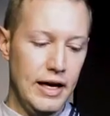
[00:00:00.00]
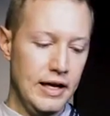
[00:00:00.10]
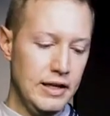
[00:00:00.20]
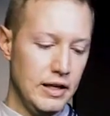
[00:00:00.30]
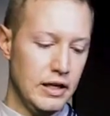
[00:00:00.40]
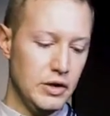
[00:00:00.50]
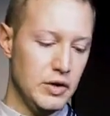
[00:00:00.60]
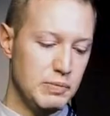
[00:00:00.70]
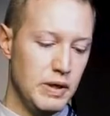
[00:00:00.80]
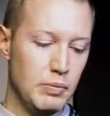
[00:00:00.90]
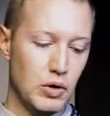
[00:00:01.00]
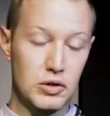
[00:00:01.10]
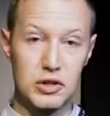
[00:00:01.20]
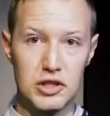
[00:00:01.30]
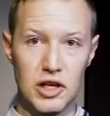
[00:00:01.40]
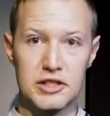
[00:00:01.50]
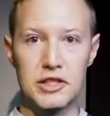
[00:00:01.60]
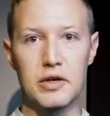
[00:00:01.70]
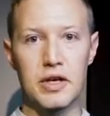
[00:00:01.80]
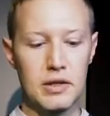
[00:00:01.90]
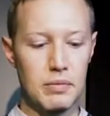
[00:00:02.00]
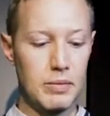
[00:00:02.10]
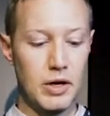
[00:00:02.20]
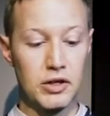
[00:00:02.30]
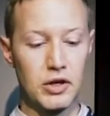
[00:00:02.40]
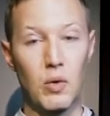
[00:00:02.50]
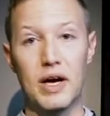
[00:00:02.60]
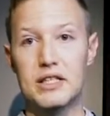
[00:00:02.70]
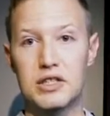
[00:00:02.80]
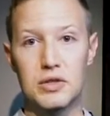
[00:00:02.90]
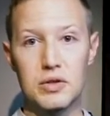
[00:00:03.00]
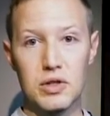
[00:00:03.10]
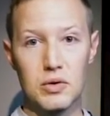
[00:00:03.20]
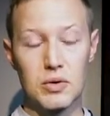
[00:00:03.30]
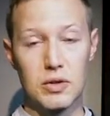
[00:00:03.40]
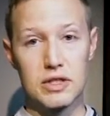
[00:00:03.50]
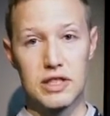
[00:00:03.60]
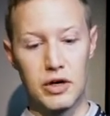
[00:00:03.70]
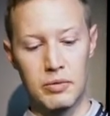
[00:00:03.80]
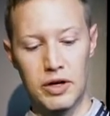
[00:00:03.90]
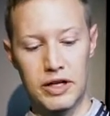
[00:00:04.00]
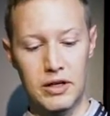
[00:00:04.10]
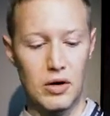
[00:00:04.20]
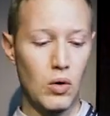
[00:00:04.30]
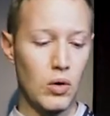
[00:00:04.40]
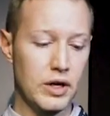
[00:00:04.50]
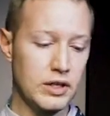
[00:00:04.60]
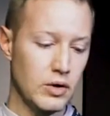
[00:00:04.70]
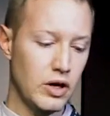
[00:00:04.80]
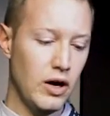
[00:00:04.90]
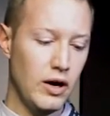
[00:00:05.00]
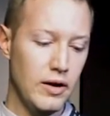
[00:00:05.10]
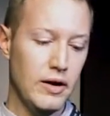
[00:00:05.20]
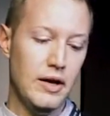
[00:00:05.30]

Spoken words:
and a USB port charger unit, maybe on your way to your ceremony or in your car.